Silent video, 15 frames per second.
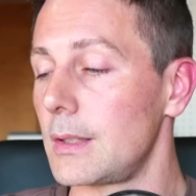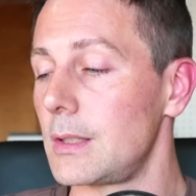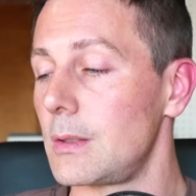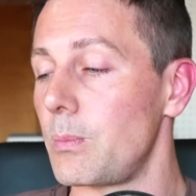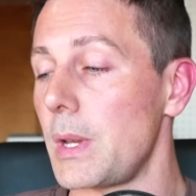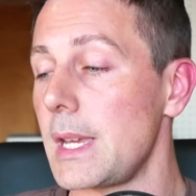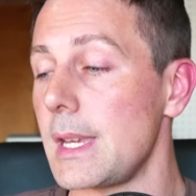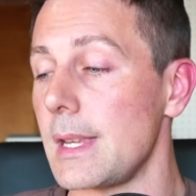
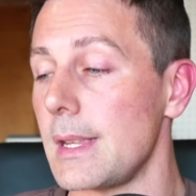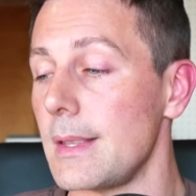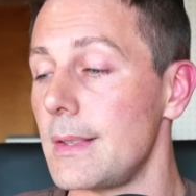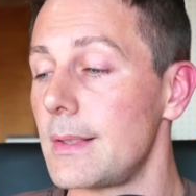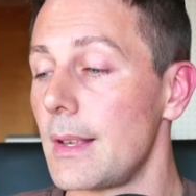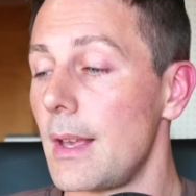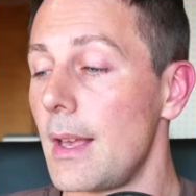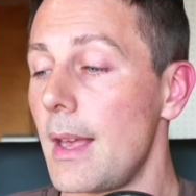
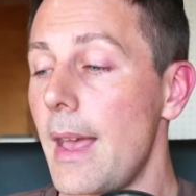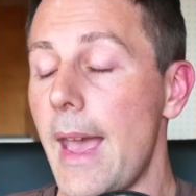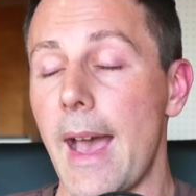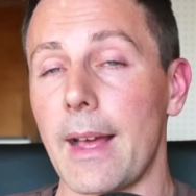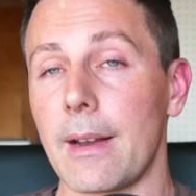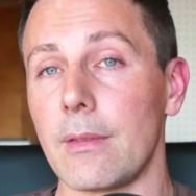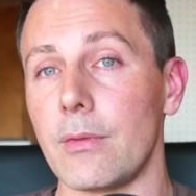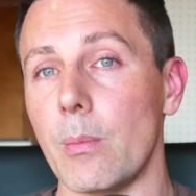speeds
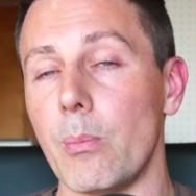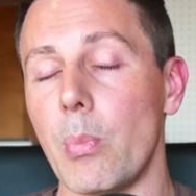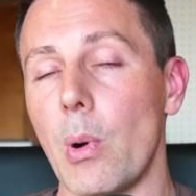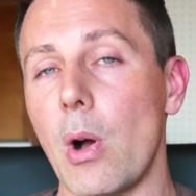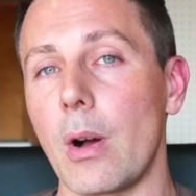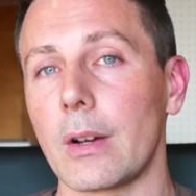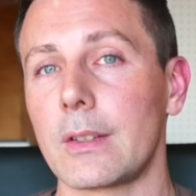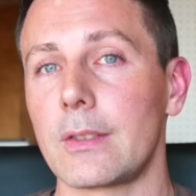out of the
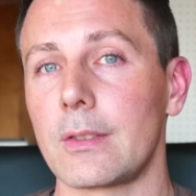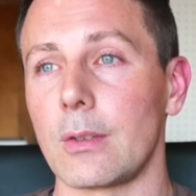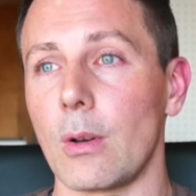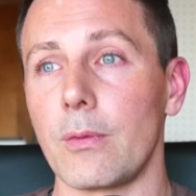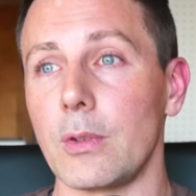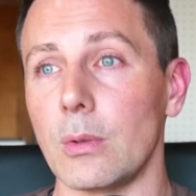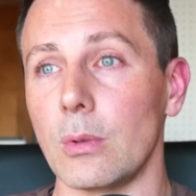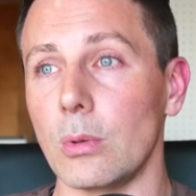box. So
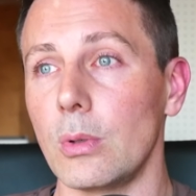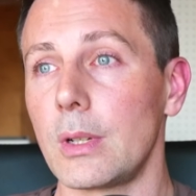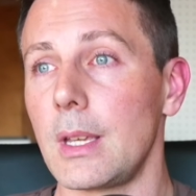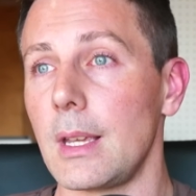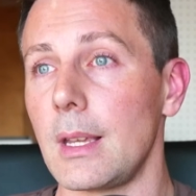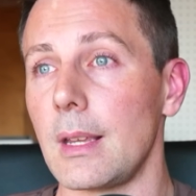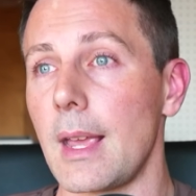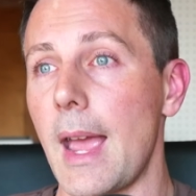if you're
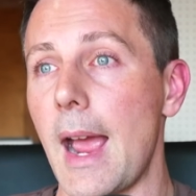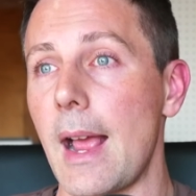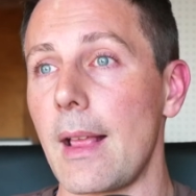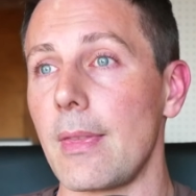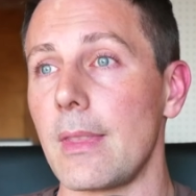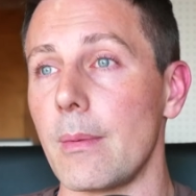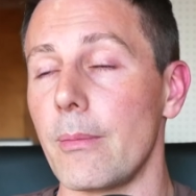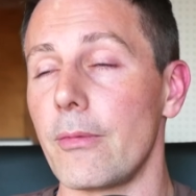looking at
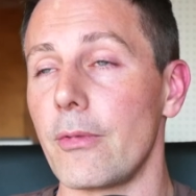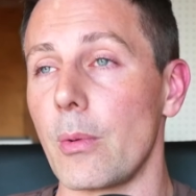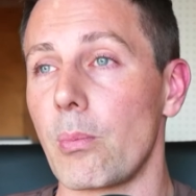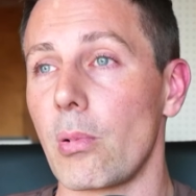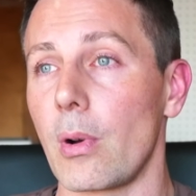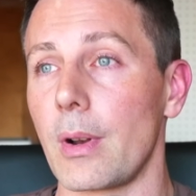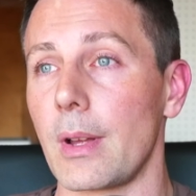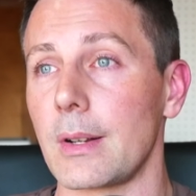them for
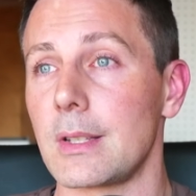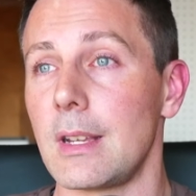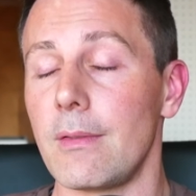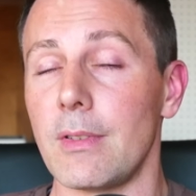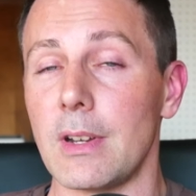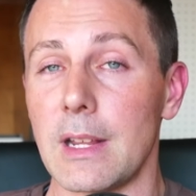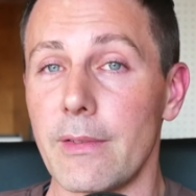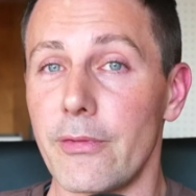
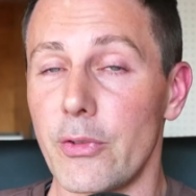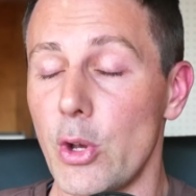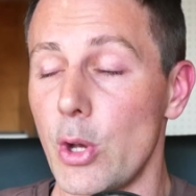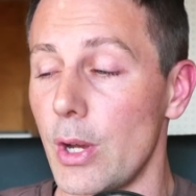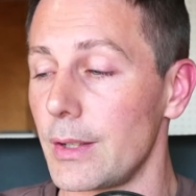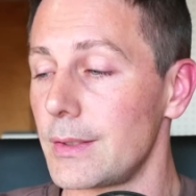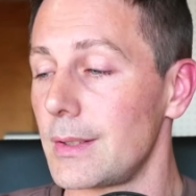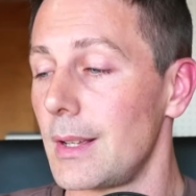productivity
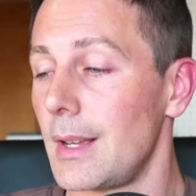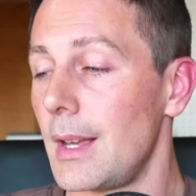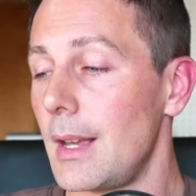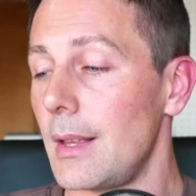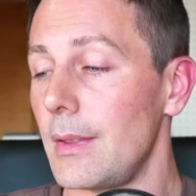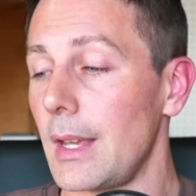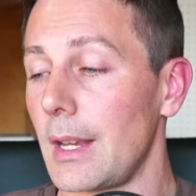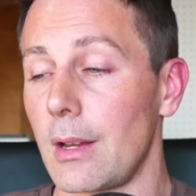first,
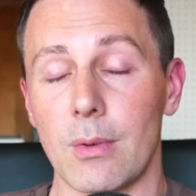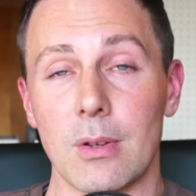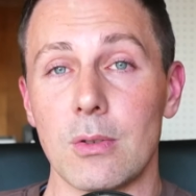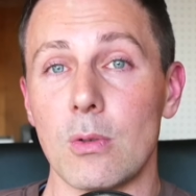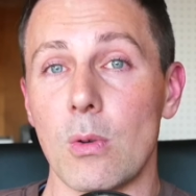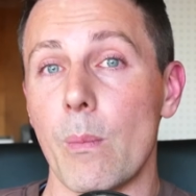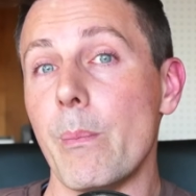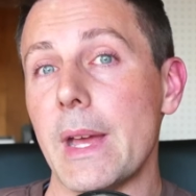they're going to
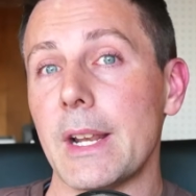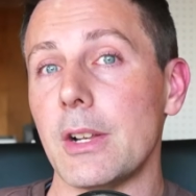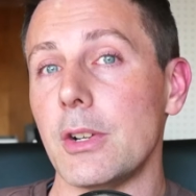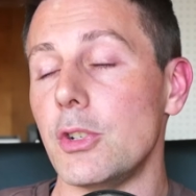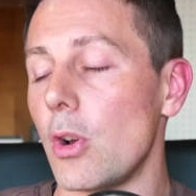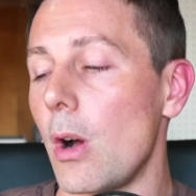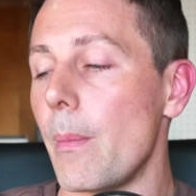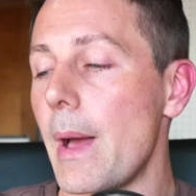do a better
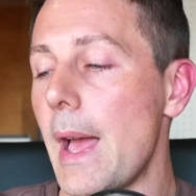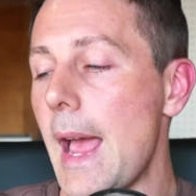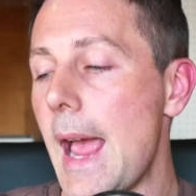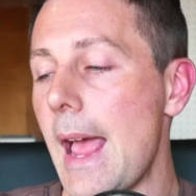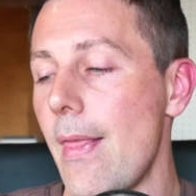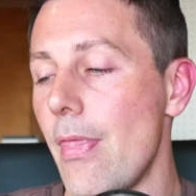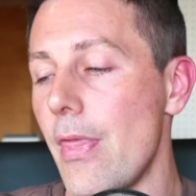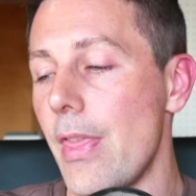job
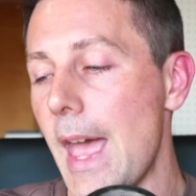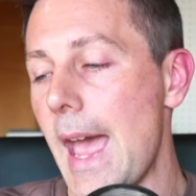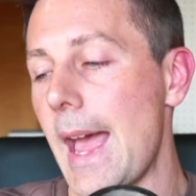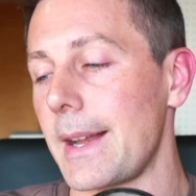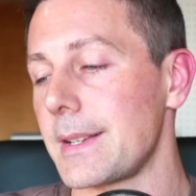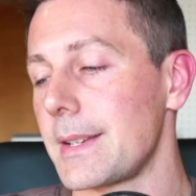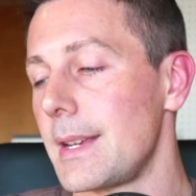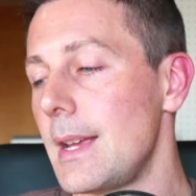at
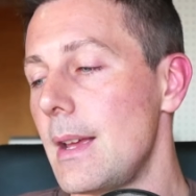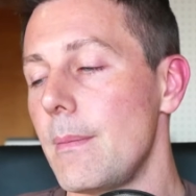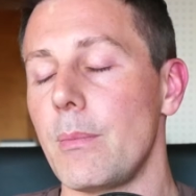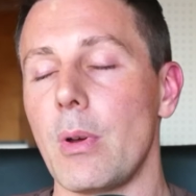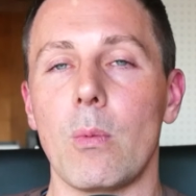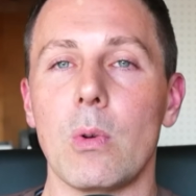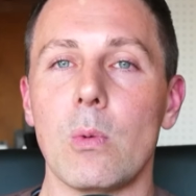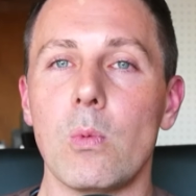that.
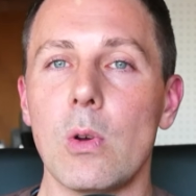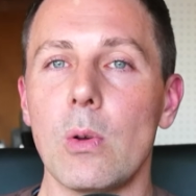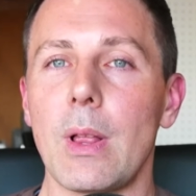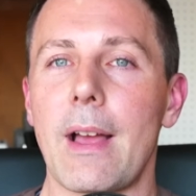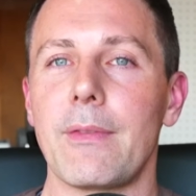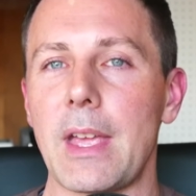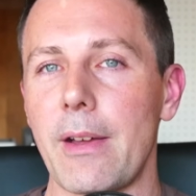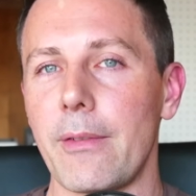But we will
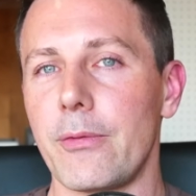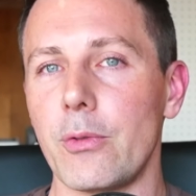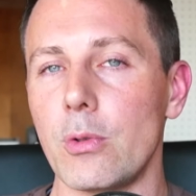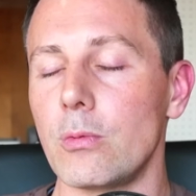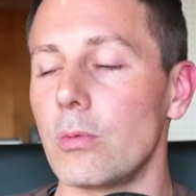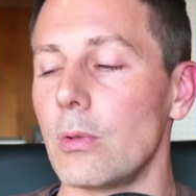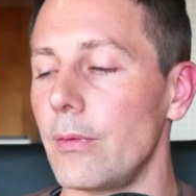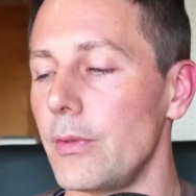have that
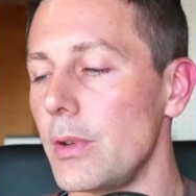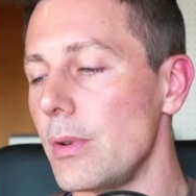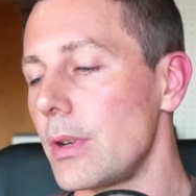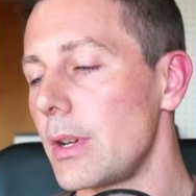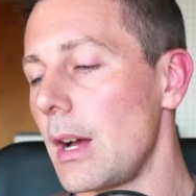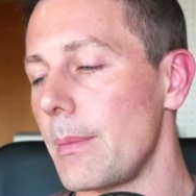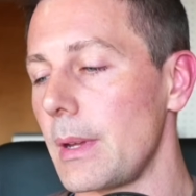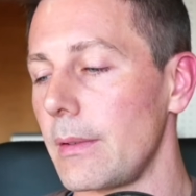full review
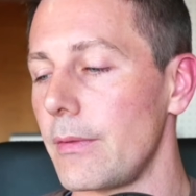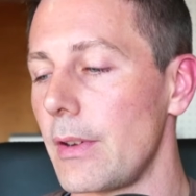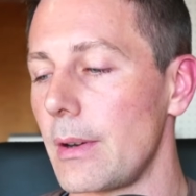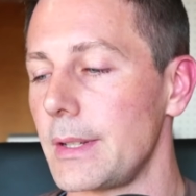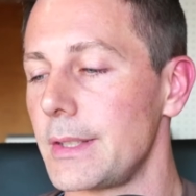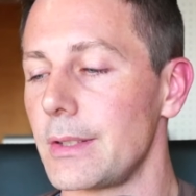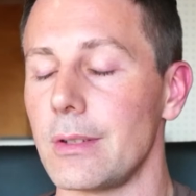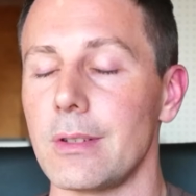coming
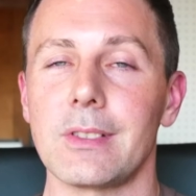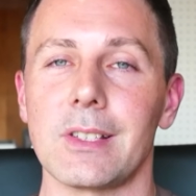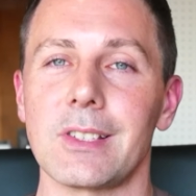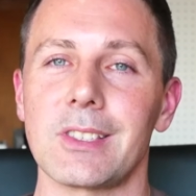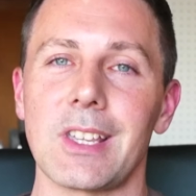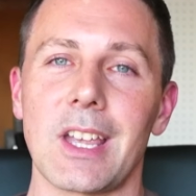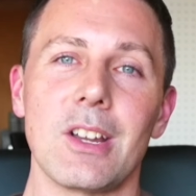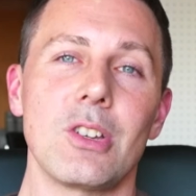very soon, so
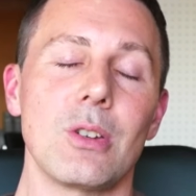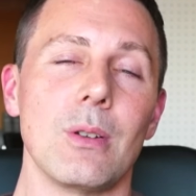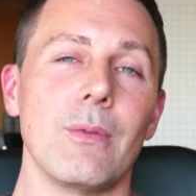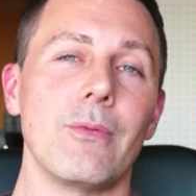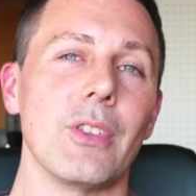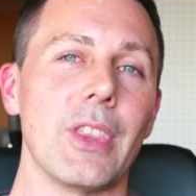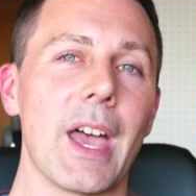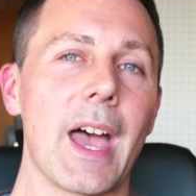stay
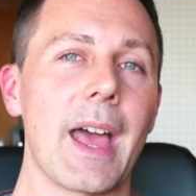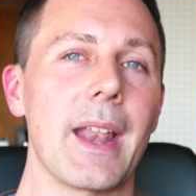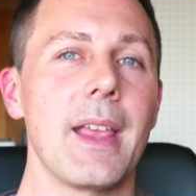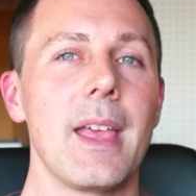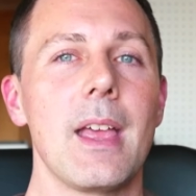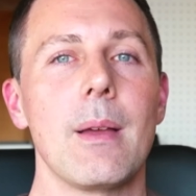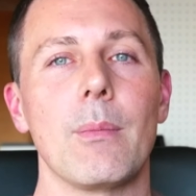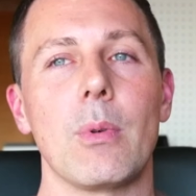tuned for that.
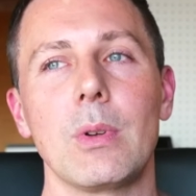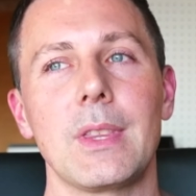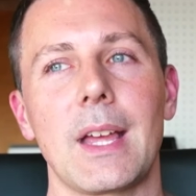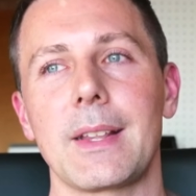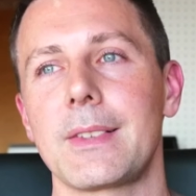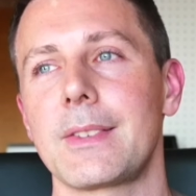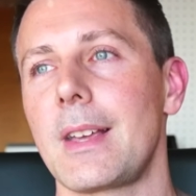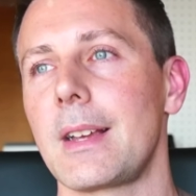But with that
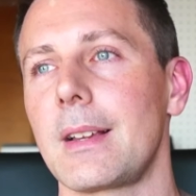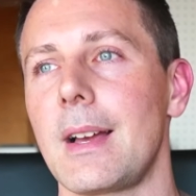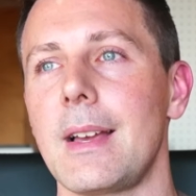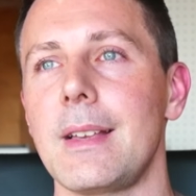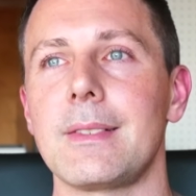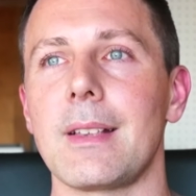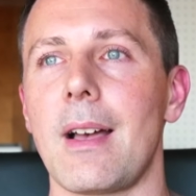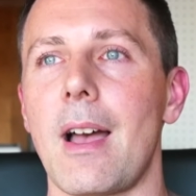aside,
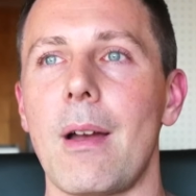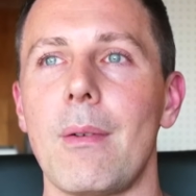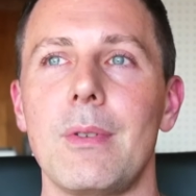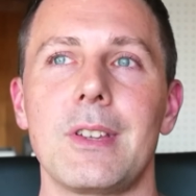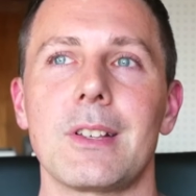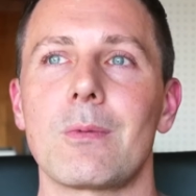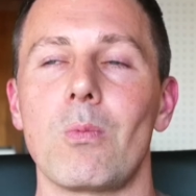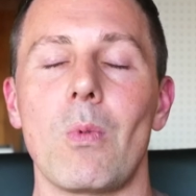guys, I would
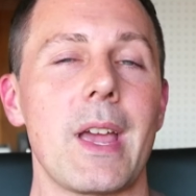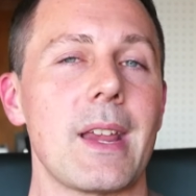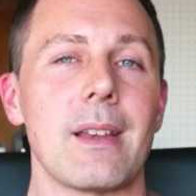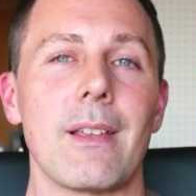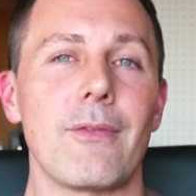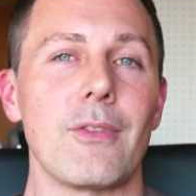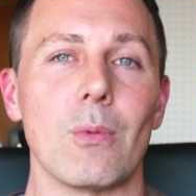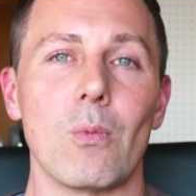just wait.
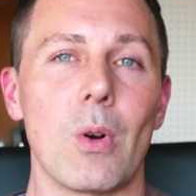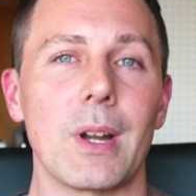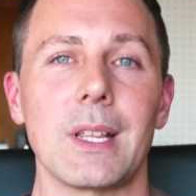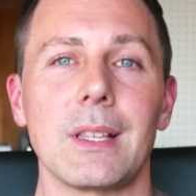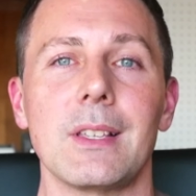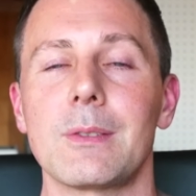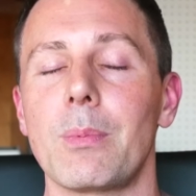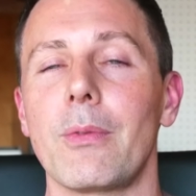If you're
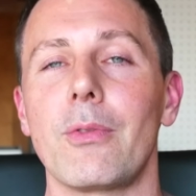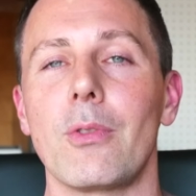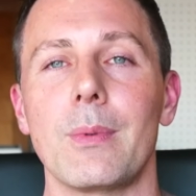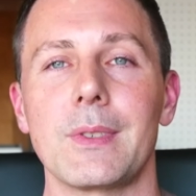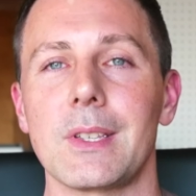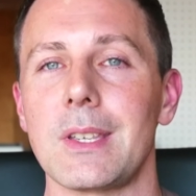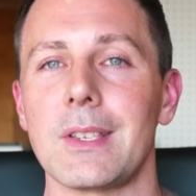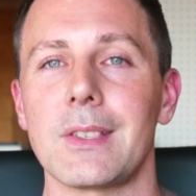wanting this
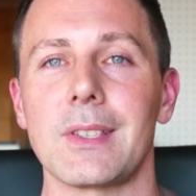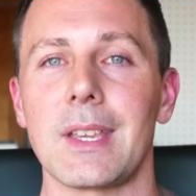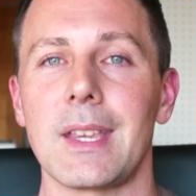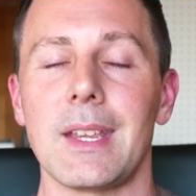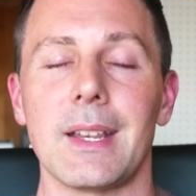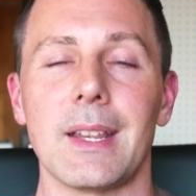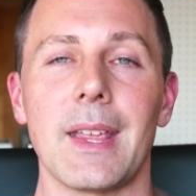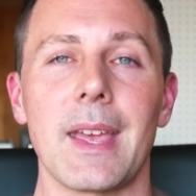performance that you're seeing
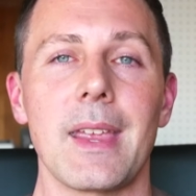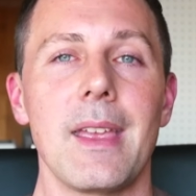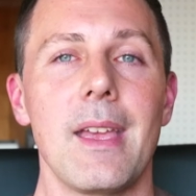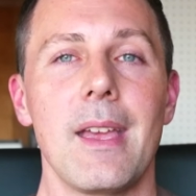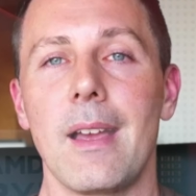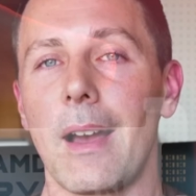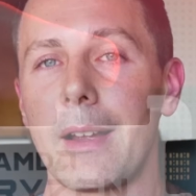here today, I